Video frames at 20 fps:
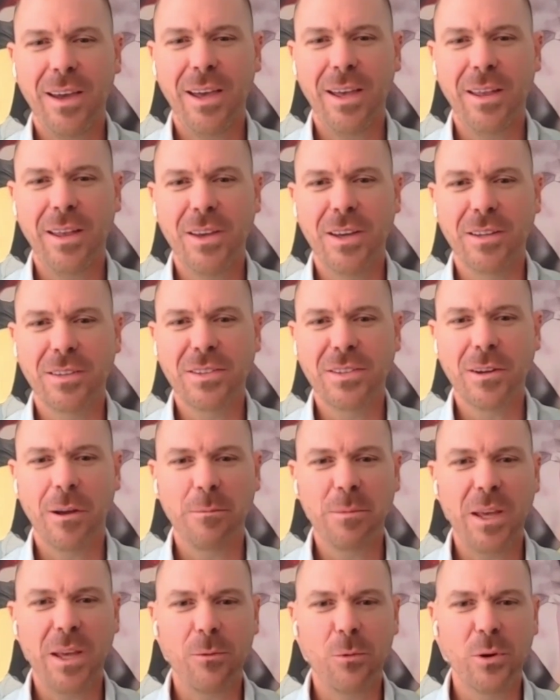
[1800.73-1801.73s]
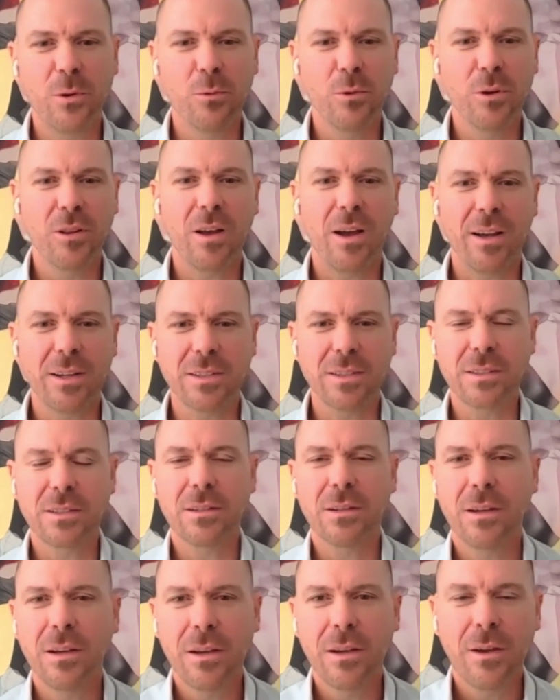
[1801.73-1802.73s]
and then someday we
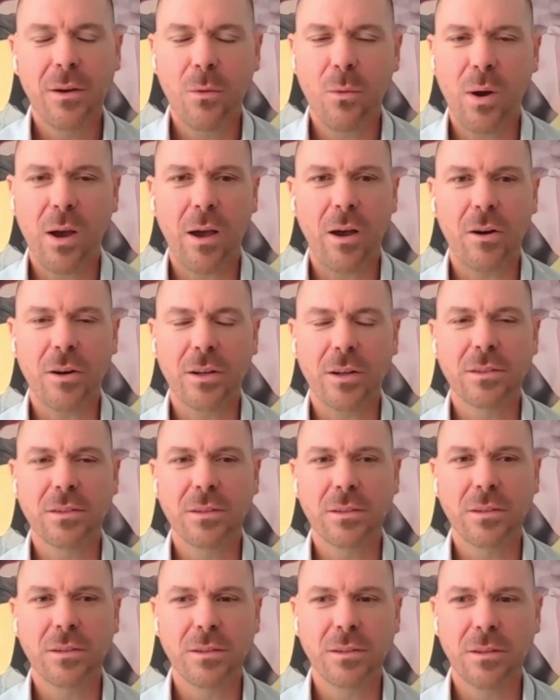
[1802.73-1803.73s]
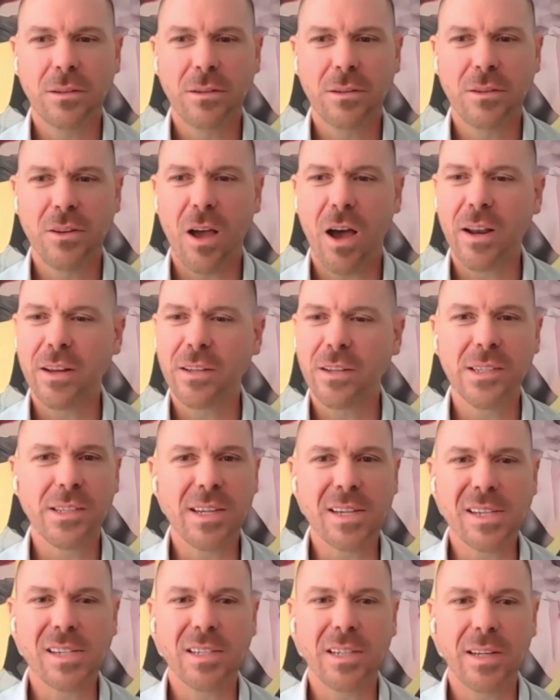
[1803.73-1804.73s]
realize, wow, it's not as
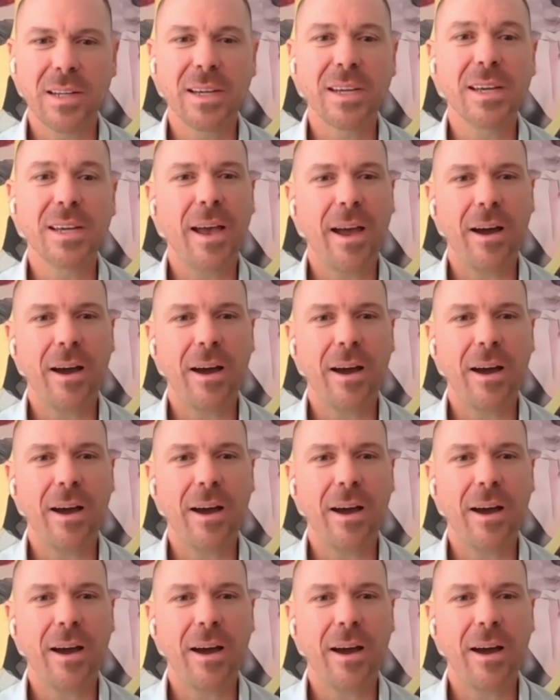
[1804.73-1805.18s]
easy to get